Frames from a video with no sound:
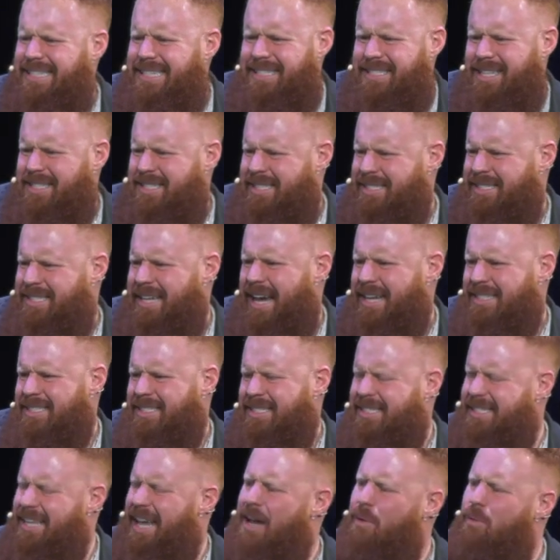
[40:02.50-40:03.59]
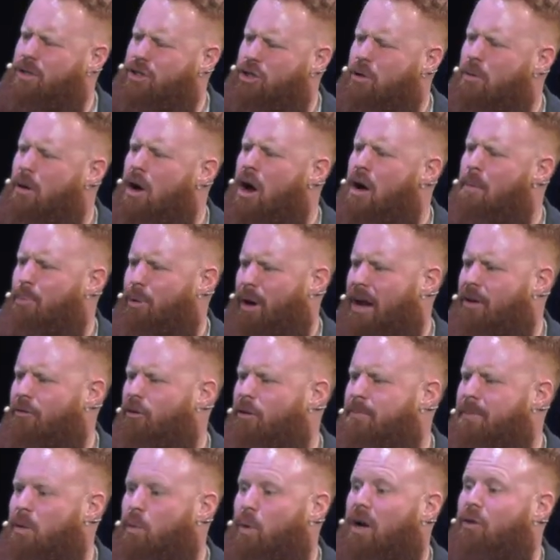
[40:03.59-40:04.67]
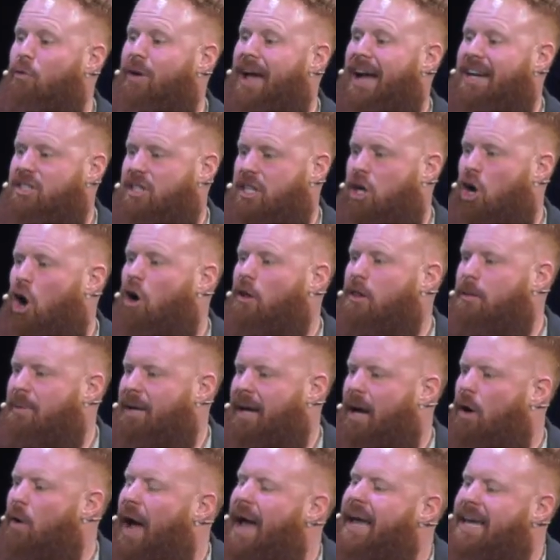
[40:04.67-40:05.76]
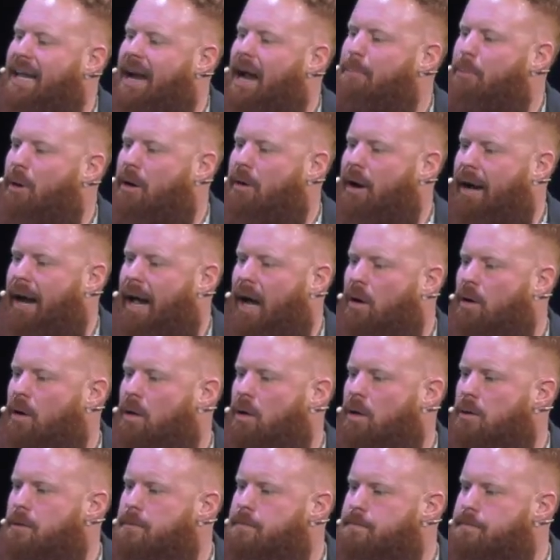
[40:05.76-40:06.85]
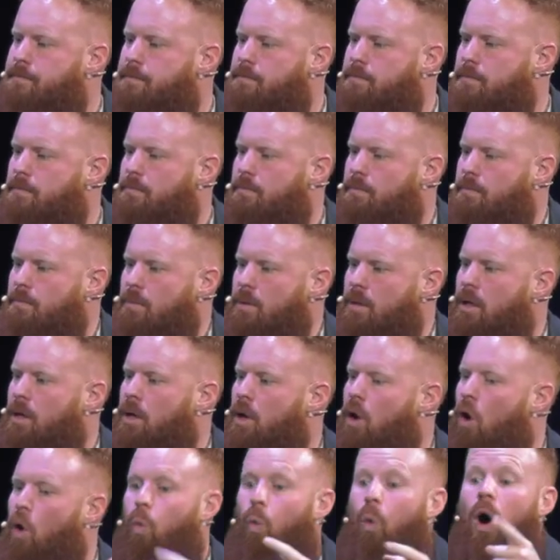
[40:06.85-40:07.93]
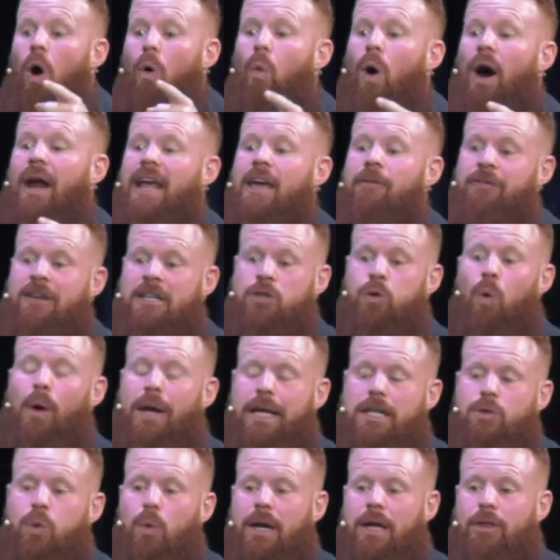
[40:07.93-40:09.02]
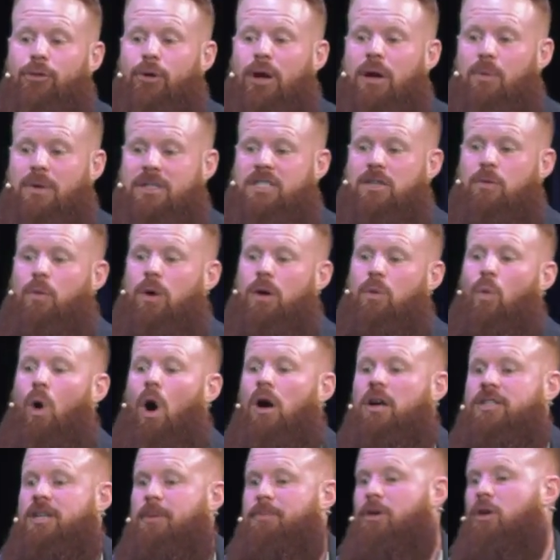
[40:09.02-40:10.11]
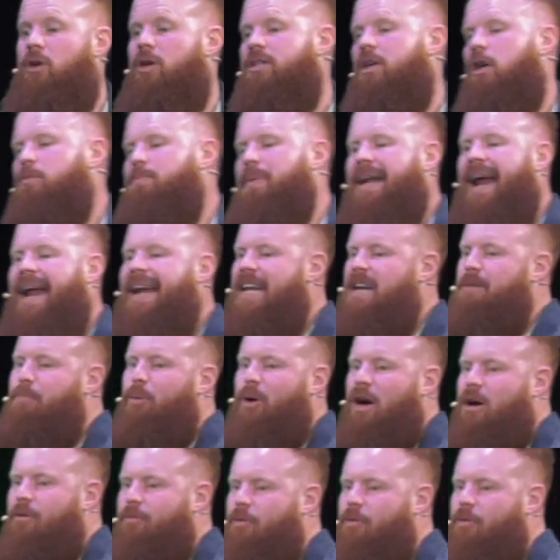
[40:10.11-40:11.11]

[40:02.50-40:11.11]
us a text and says, hey, would you pray for me? What if we actually call them and go, hey, can I pray right now? What, what if in 2023, when someone walks up to you and goes, man, I need prayer for